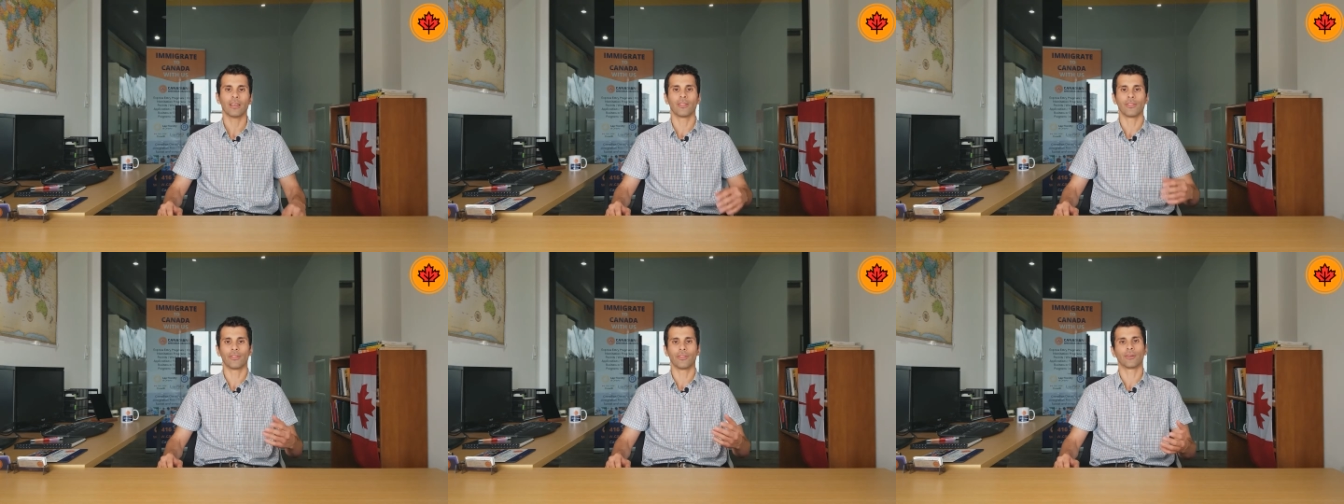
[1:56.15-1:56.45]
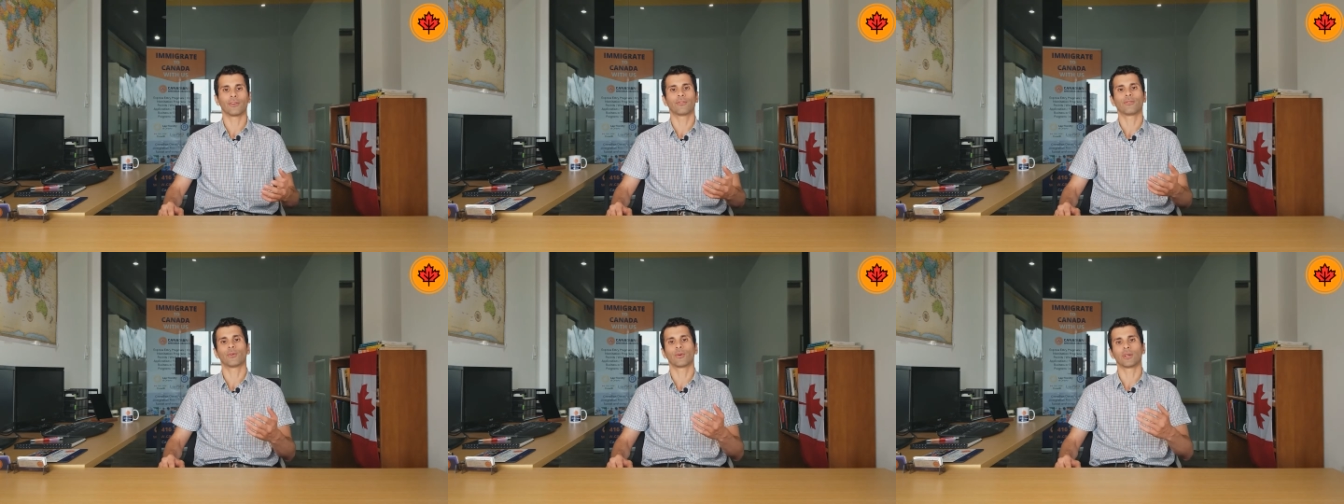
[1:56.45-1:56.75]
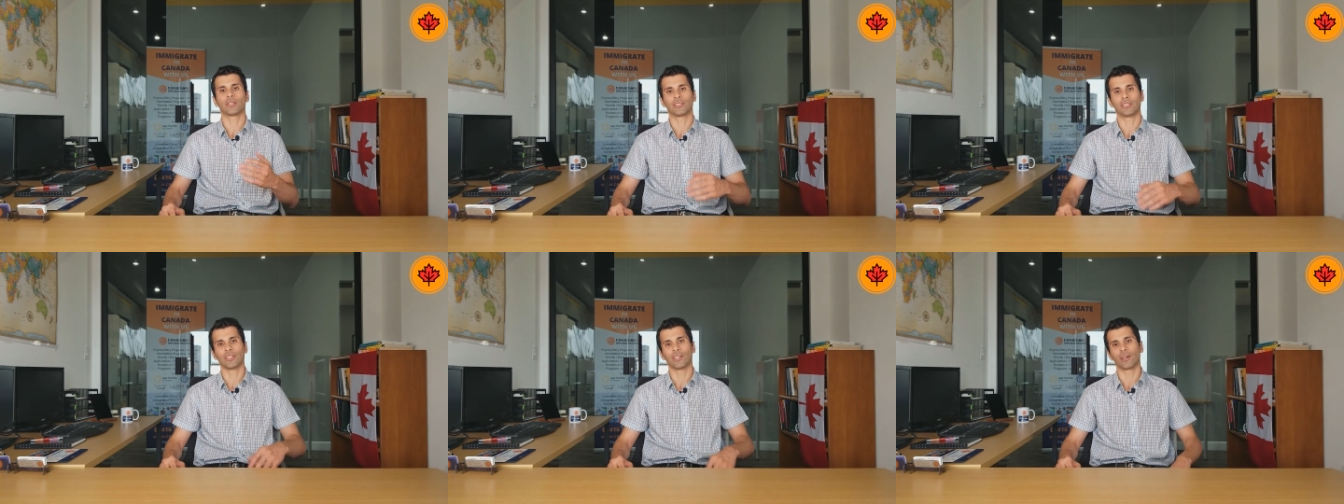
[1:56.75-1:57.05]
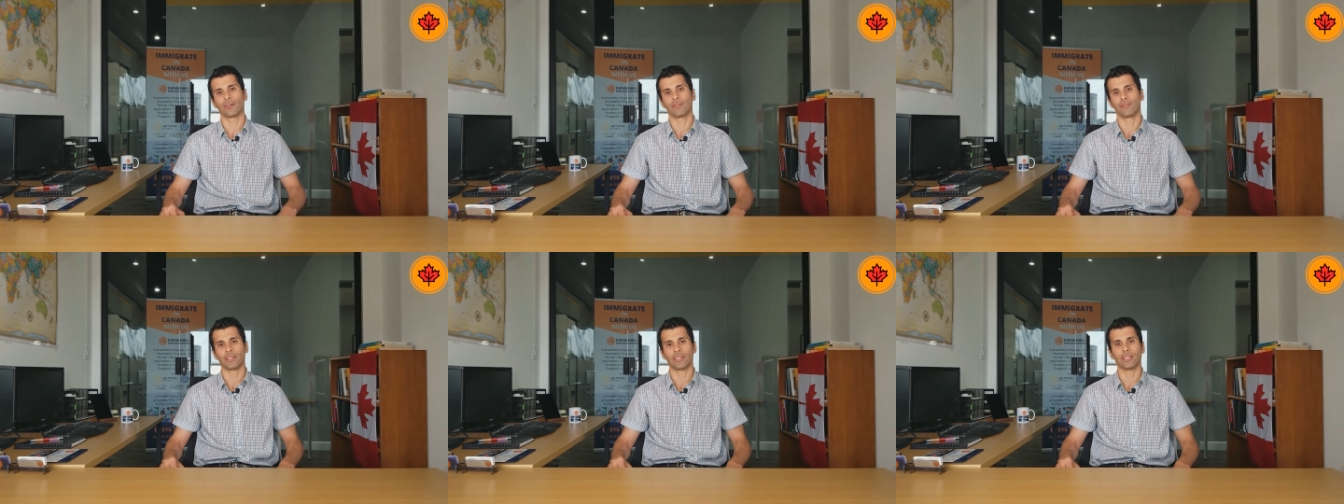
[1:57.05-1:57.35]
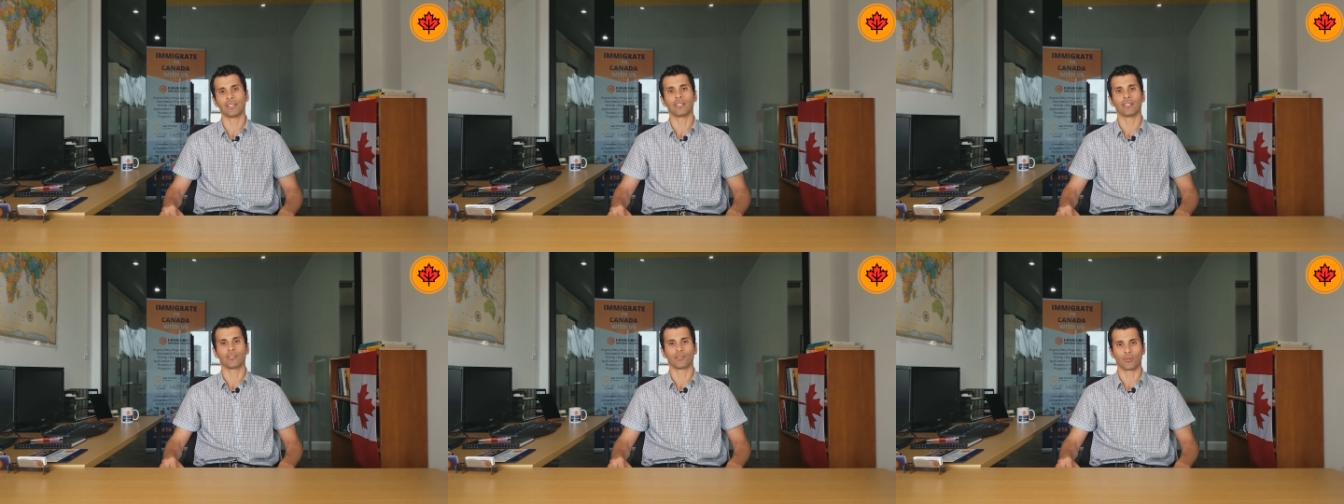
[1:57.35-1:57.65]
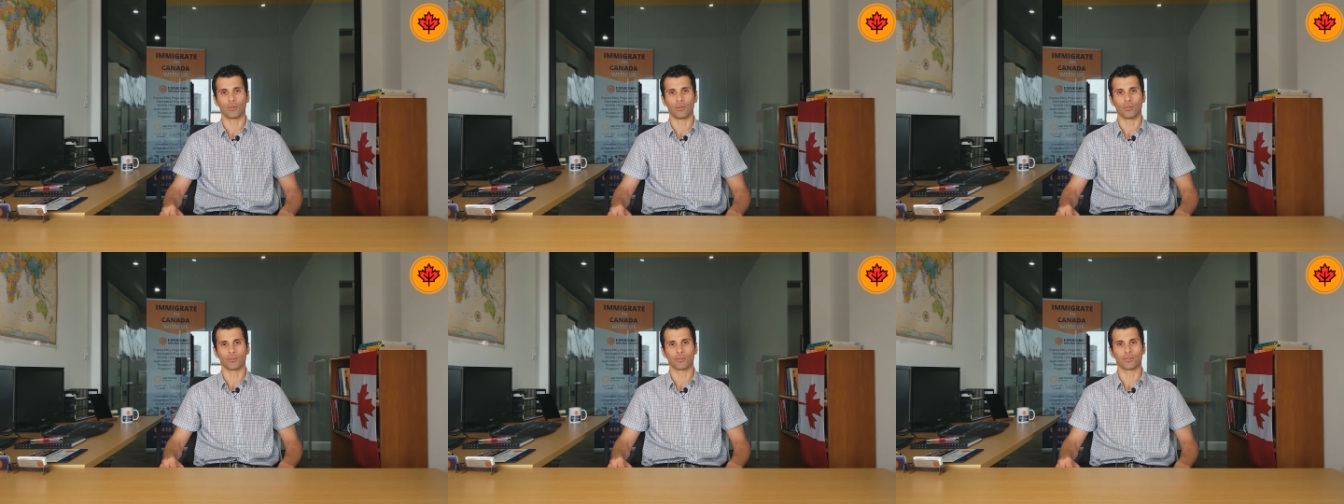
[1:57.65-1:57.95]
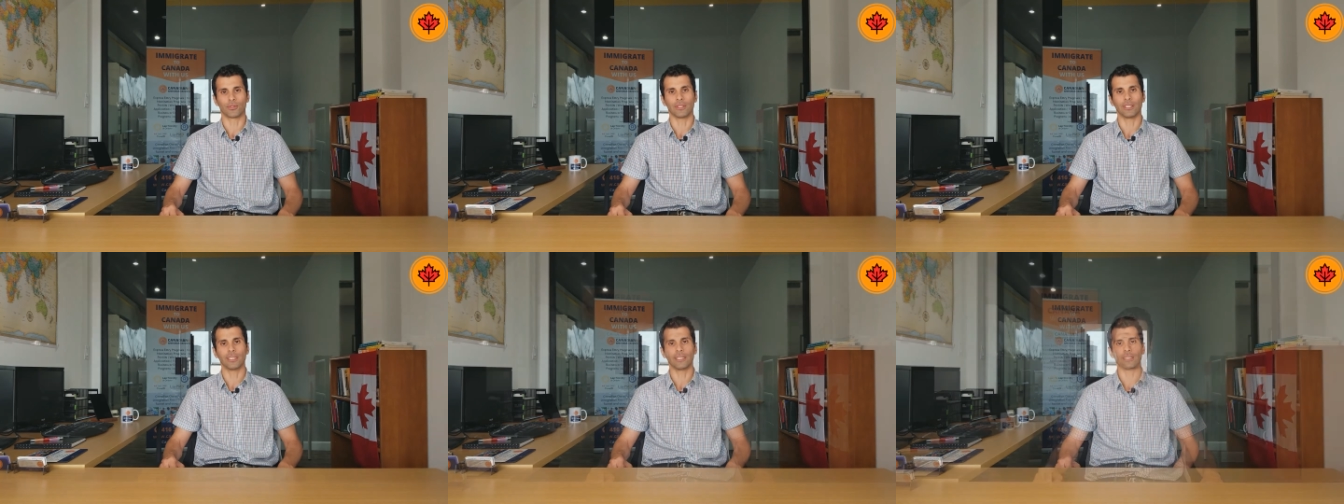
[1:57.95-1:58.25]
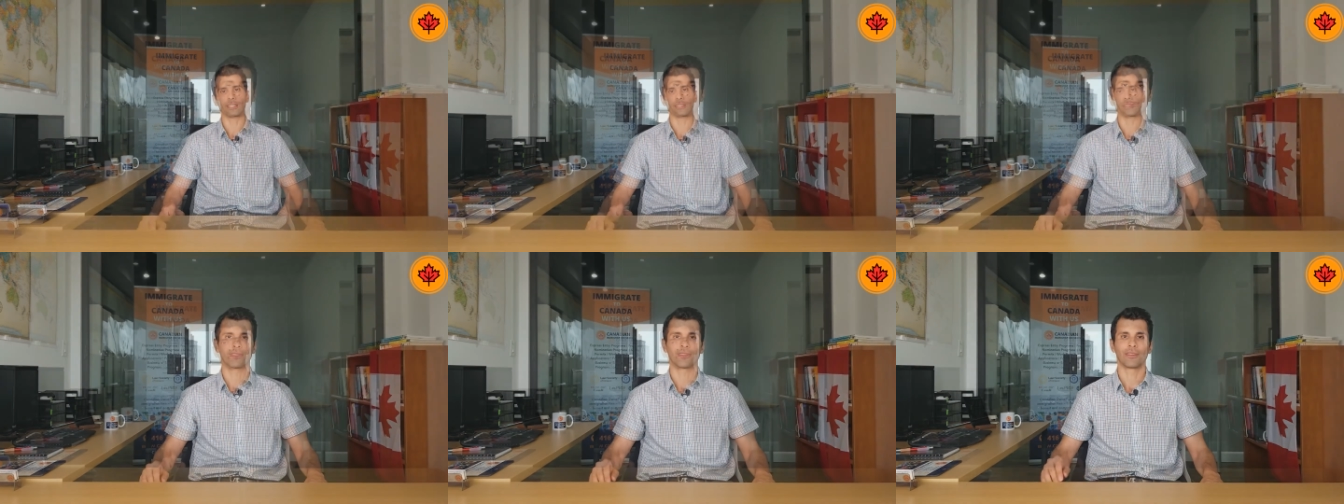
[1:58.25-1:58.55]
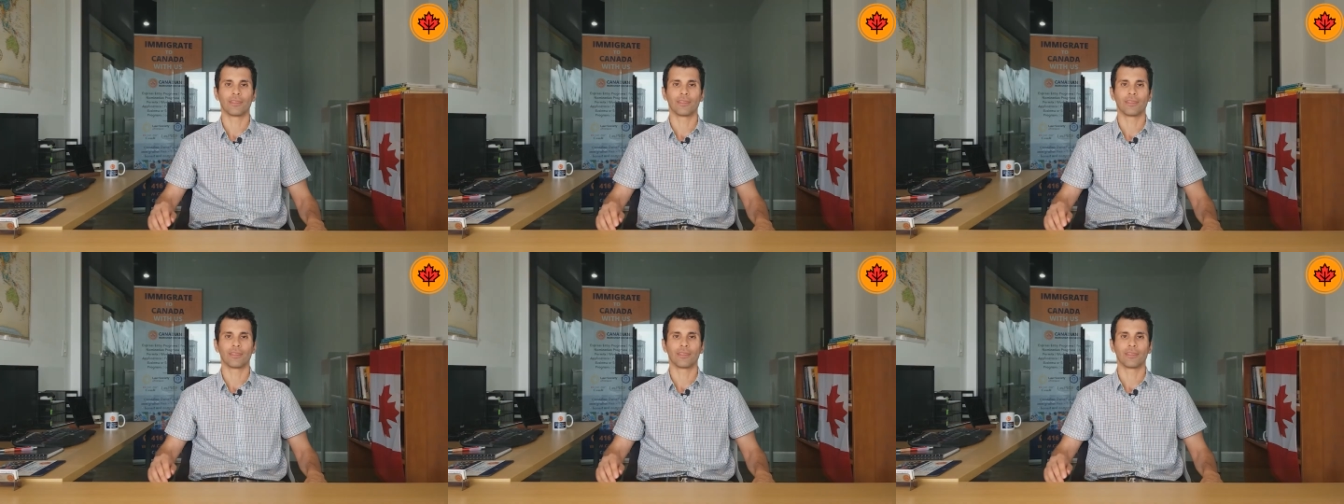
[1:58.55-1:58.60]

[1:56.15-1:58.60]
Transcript: therefore a TRV is also needed.